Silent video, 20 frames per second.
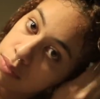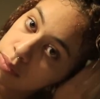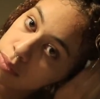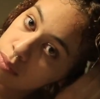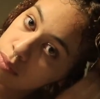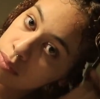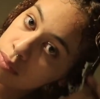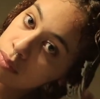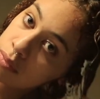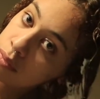
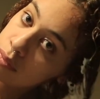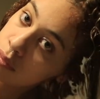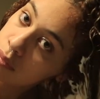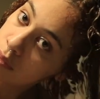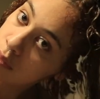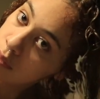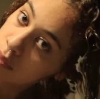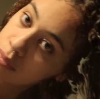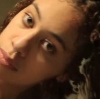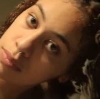your
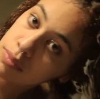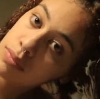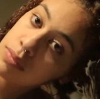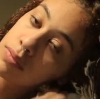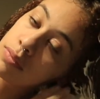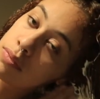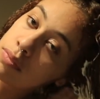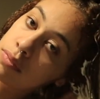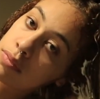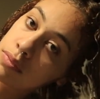hair
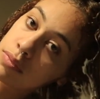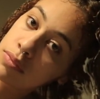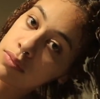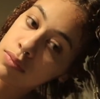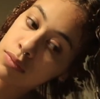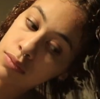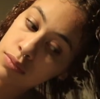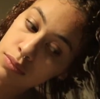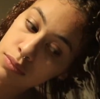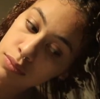with
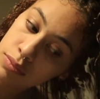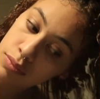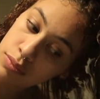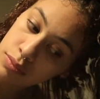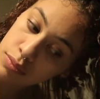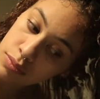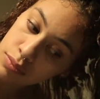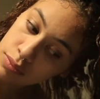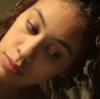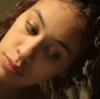it,
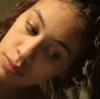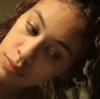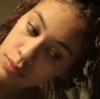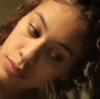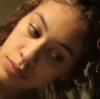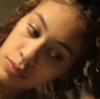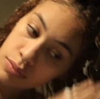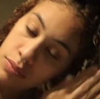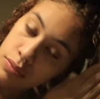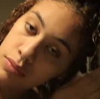
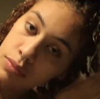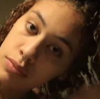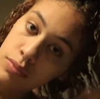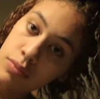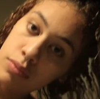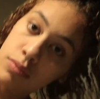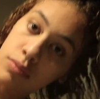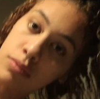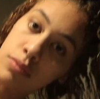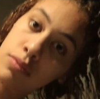and just make
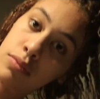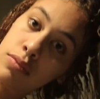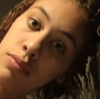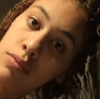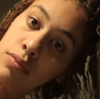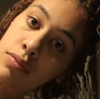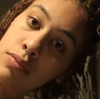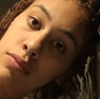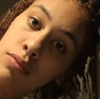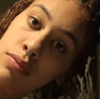sure to
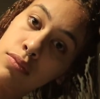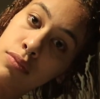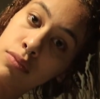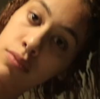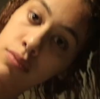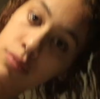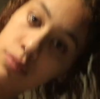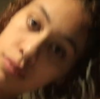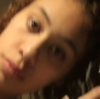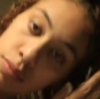have like
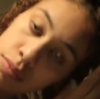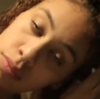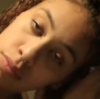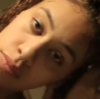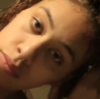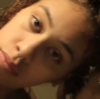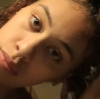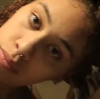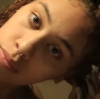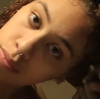a
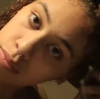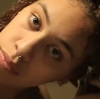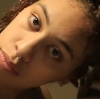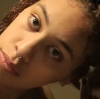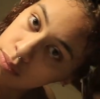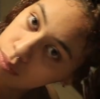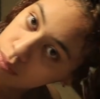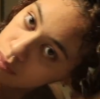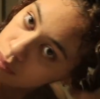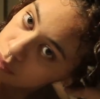lot of
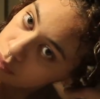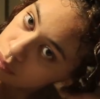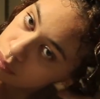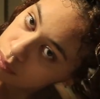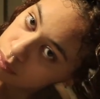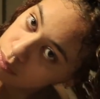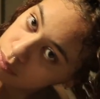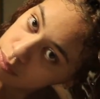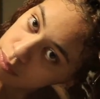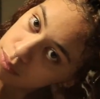product
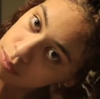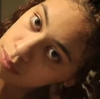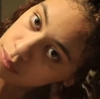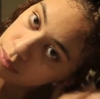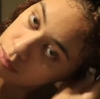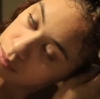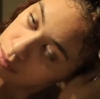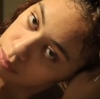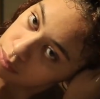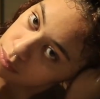on your hair
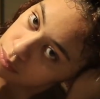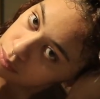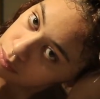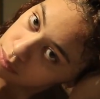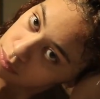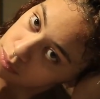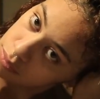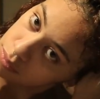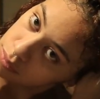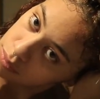and on your
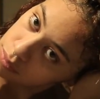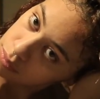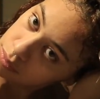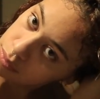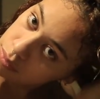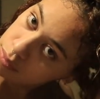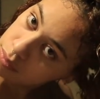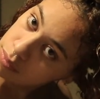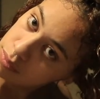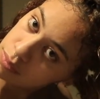roots.
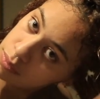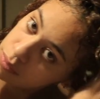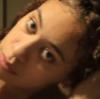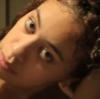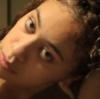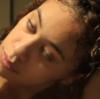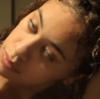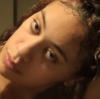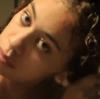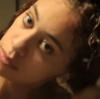
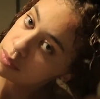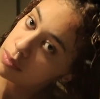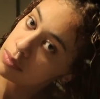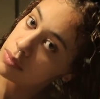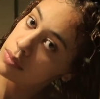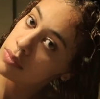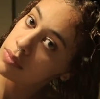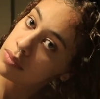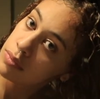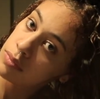And now you're
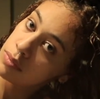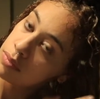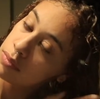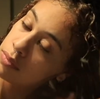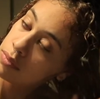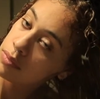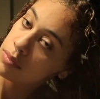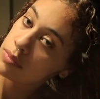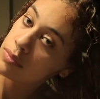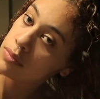gonna
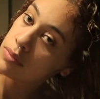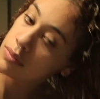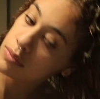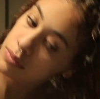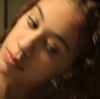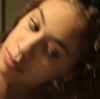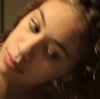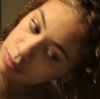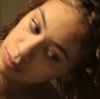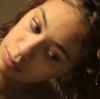scrunch up
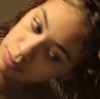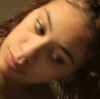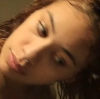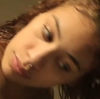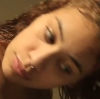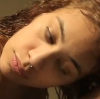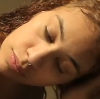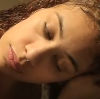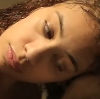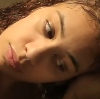your
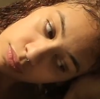hair